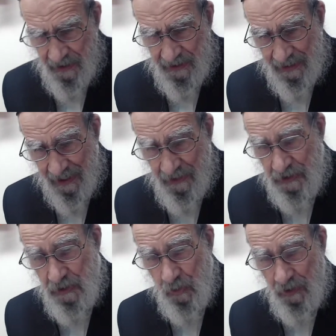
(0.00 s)
in, in the
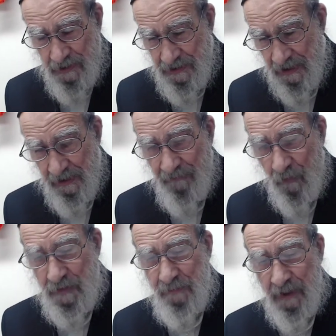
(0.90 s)
source, in the
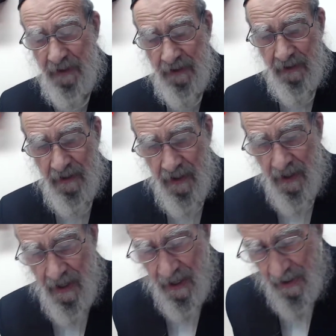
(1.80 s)
first being.
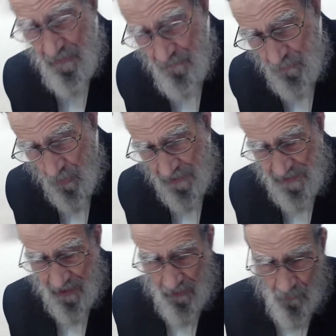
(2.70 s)
Because
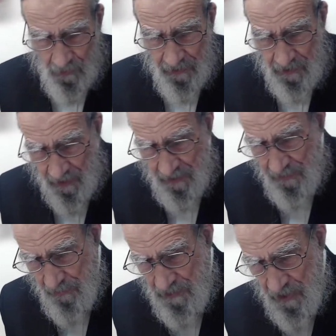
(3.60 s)
they
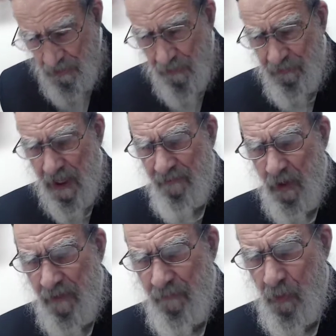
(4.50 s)
in Mitzias Optav
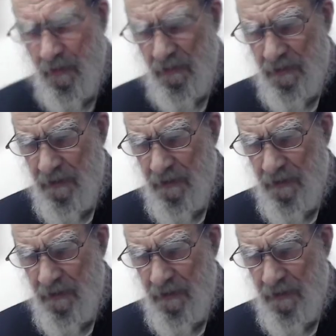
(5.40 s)
a world,